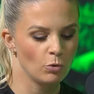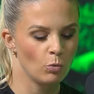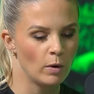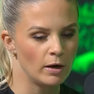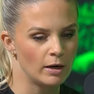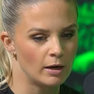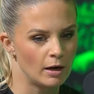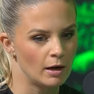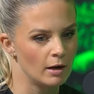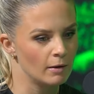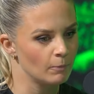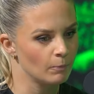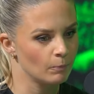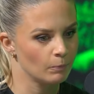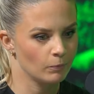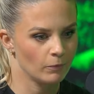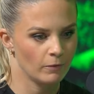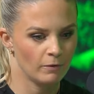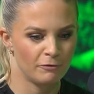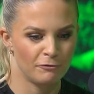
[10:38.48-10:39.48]
the winner
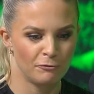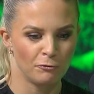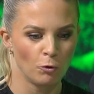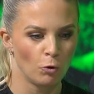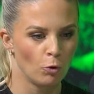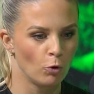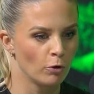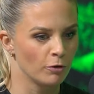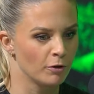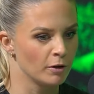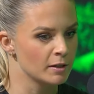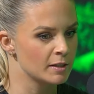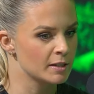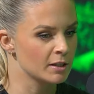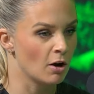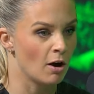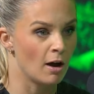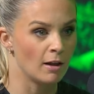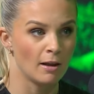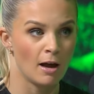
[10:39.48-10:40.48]
for the
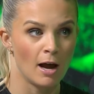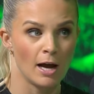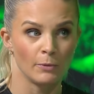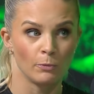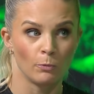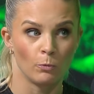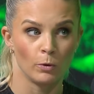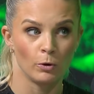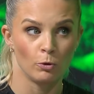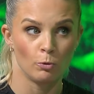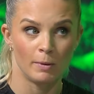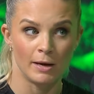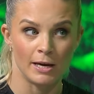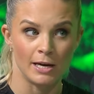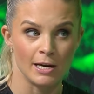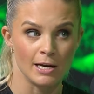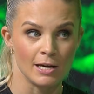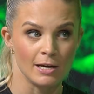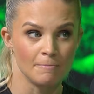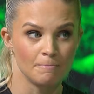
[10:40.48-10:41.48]
Skyline will
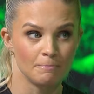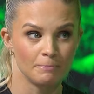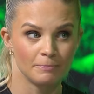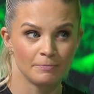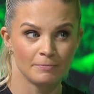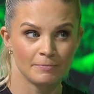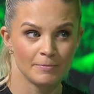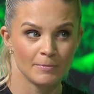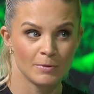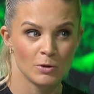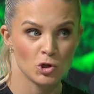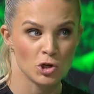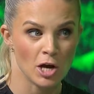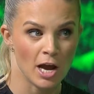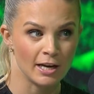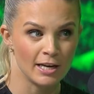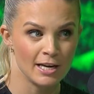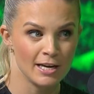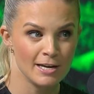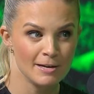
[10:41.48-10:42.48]
be
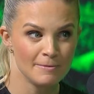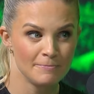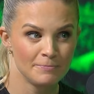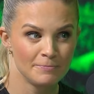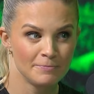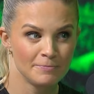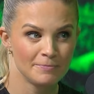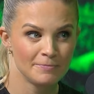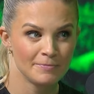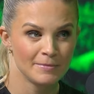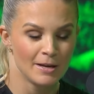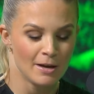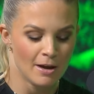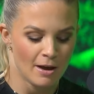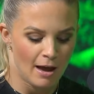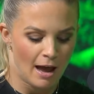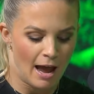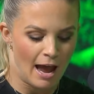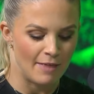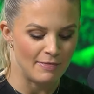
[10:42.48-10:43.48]
Shaggy.
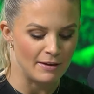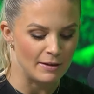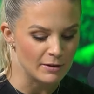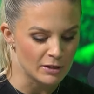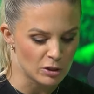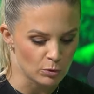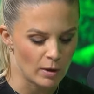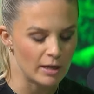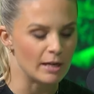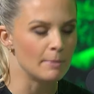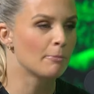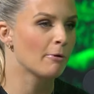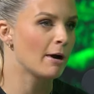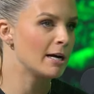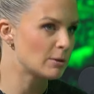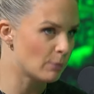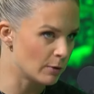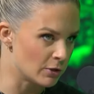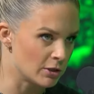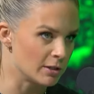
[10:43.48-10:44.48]
And then the Sweet
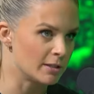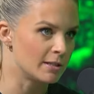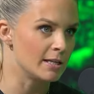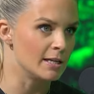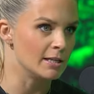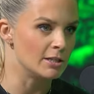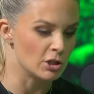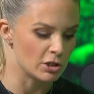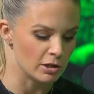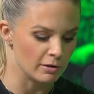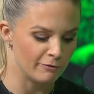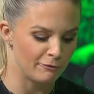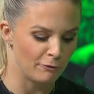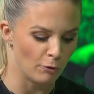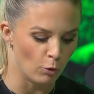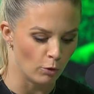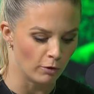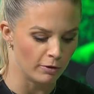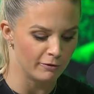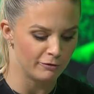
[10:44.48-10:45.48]
Embrace, which is the addition
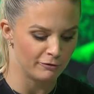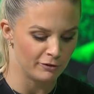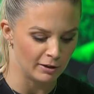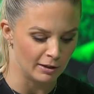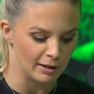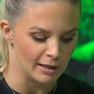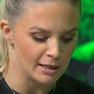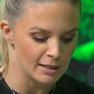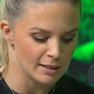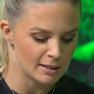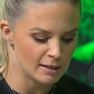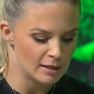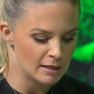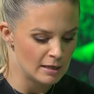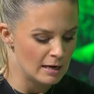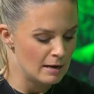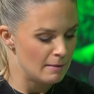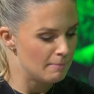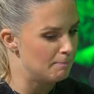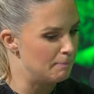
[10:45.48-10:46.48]
for the fillies.
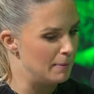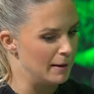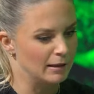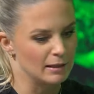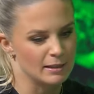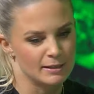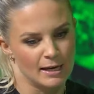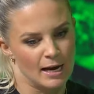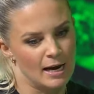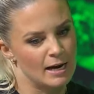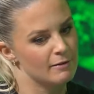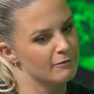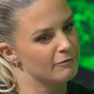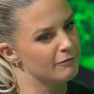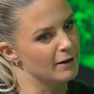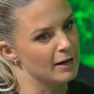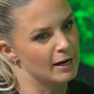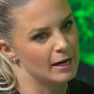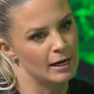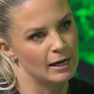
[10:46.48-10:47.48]
Bella Zane,
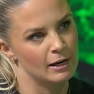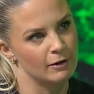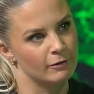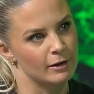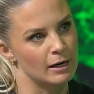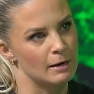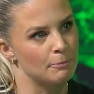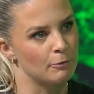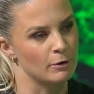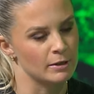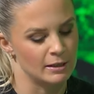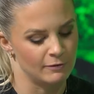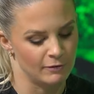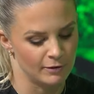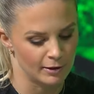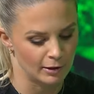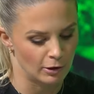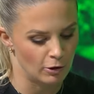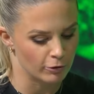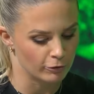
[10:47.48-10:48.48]
very impressive
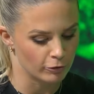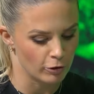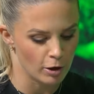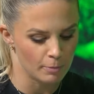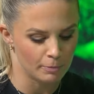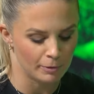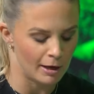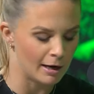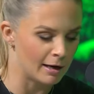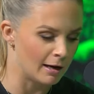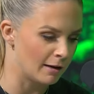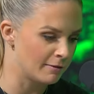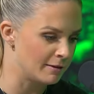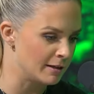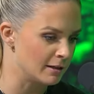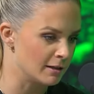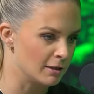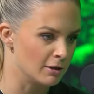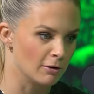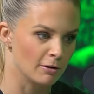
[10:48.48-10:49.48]
in the Lonhro plate. I
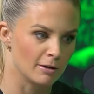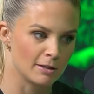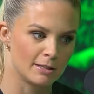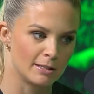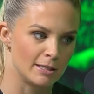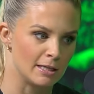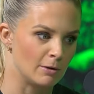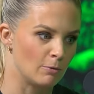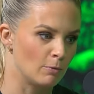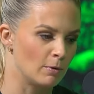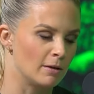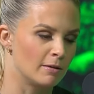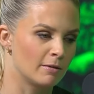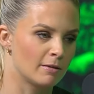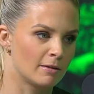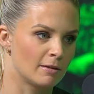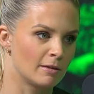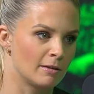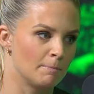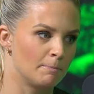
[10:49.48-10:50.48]
think you got to stick with
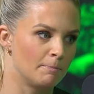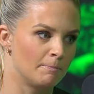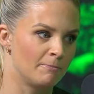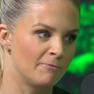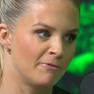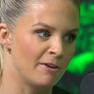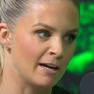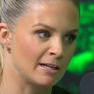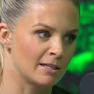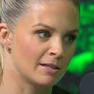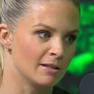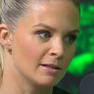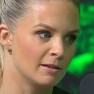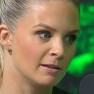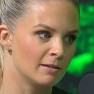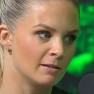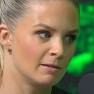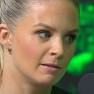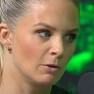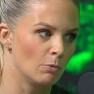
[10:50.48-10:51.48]
the fact that
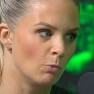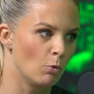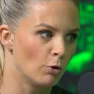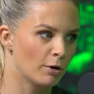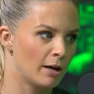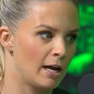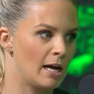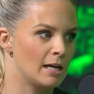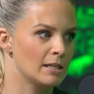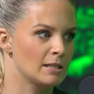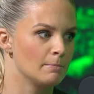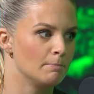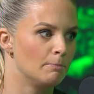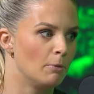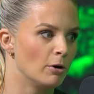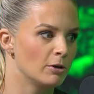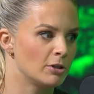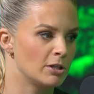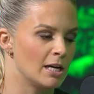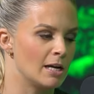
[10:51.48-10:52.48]
the Waterhouse and
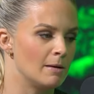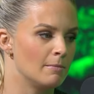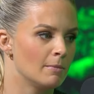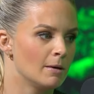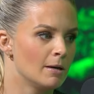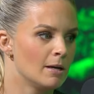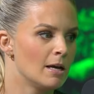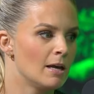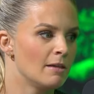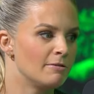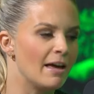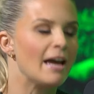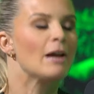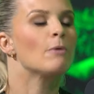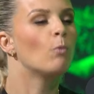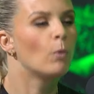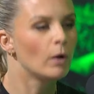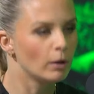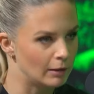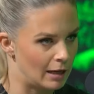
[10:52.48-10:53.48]
Bott team, they
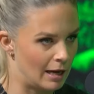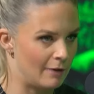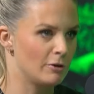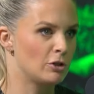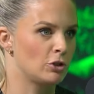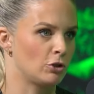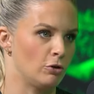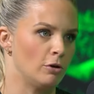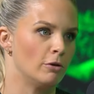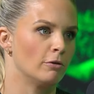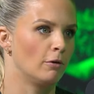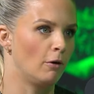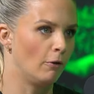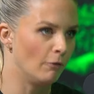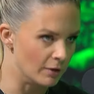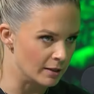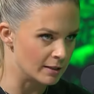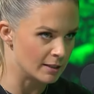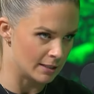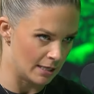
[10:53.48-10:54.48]
will have a 2-year-old
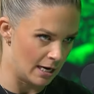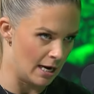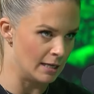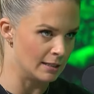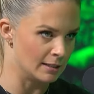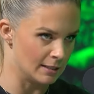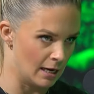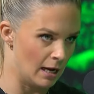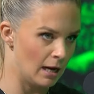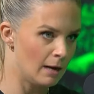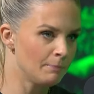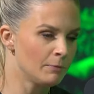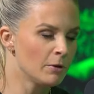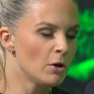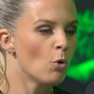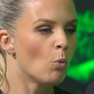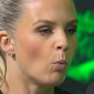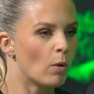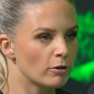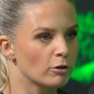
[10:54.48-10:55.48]
that stands up,
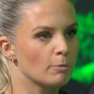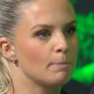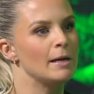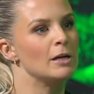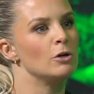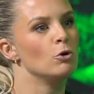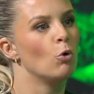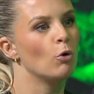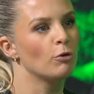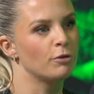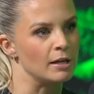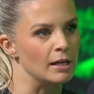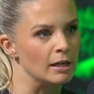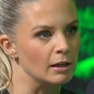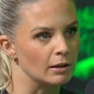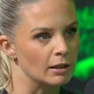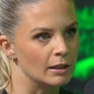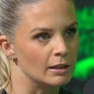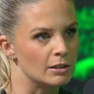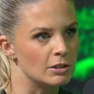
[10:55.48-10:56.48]
whether it be North
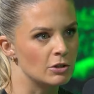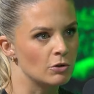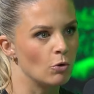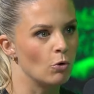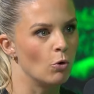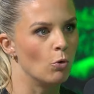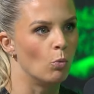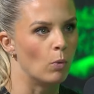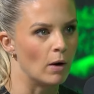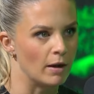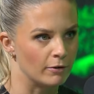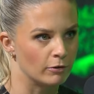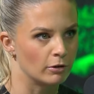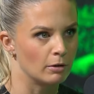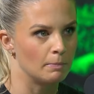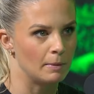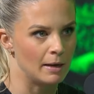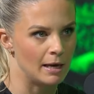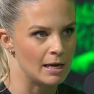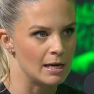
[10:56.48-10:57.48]
England or whether
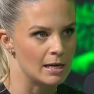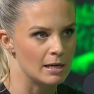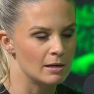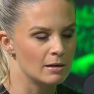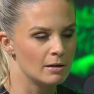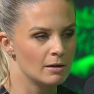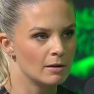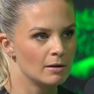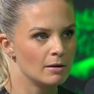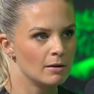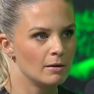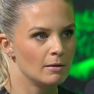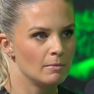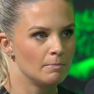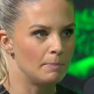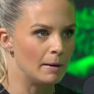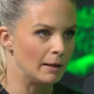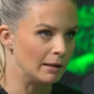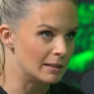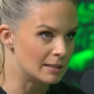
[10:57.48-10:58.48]
it be
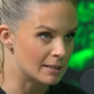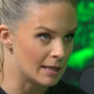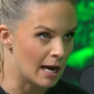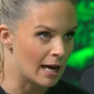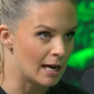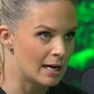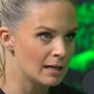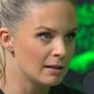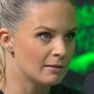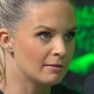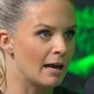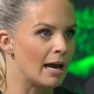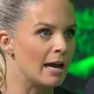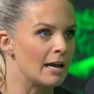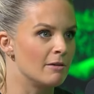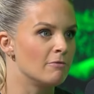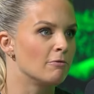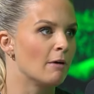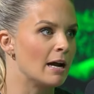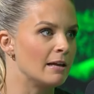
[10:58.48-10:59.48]
Bella Zane.
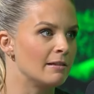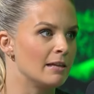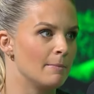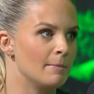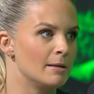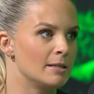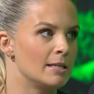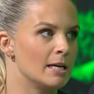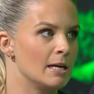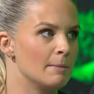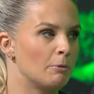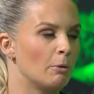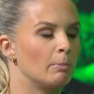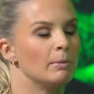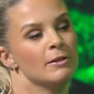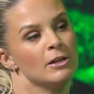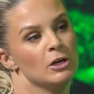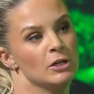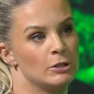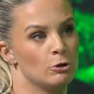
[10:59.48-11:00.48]
They rate them as
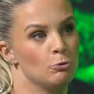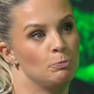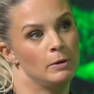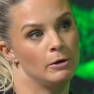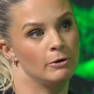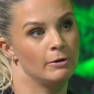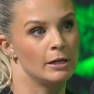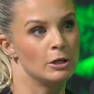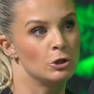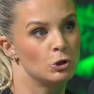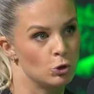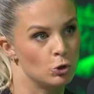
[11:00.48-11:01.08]
probably their superior